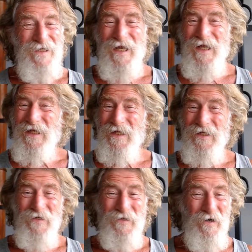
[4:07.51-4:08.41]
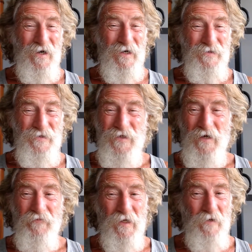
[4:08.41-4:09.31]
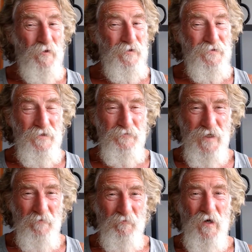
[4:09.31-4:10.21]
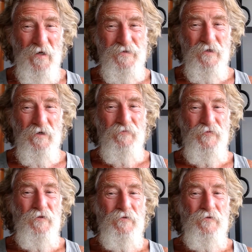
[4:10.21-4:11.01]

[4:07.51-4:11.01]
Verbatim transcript: and I definitely wouldn't subject myself to